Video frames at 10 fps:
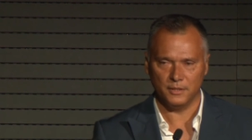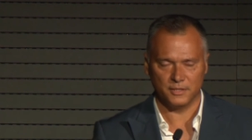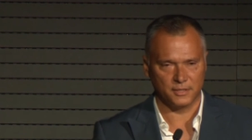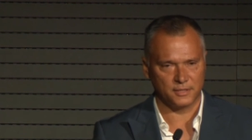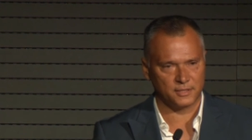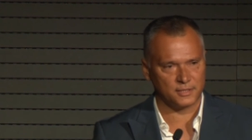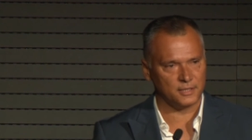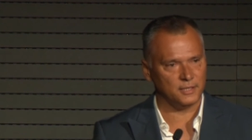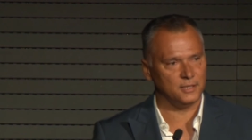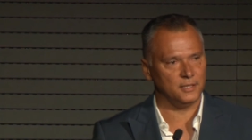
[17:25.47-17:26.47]

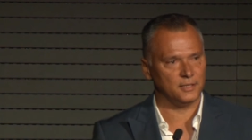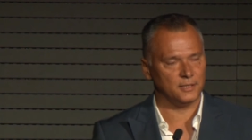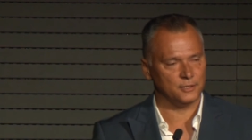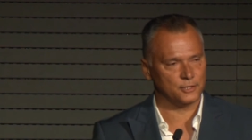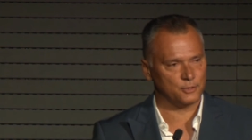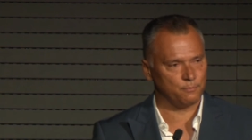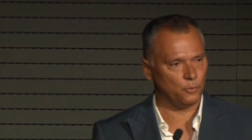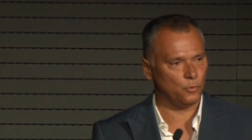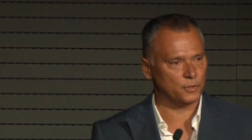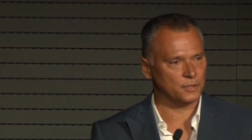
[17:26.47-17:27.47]
succeeding in
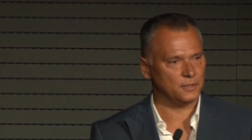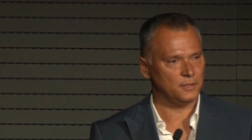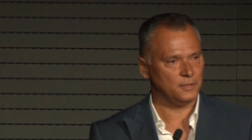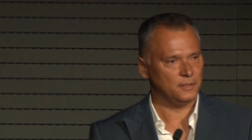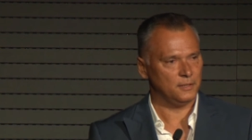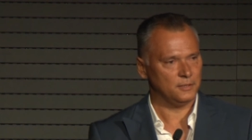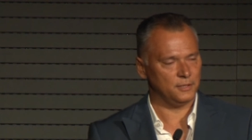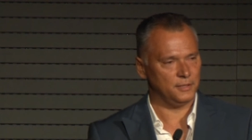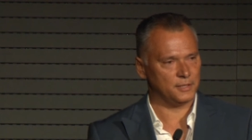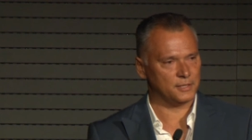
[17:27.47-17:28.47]
sport to
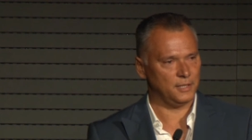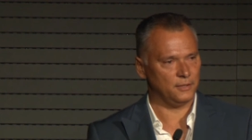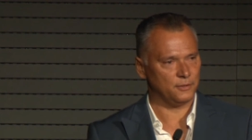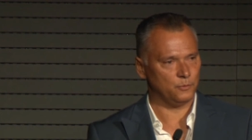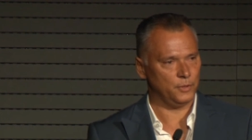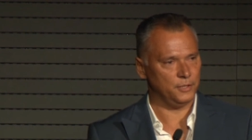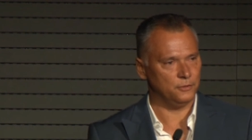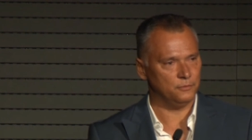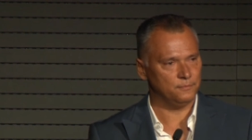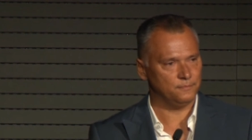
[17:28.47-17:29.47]
the extent that we do.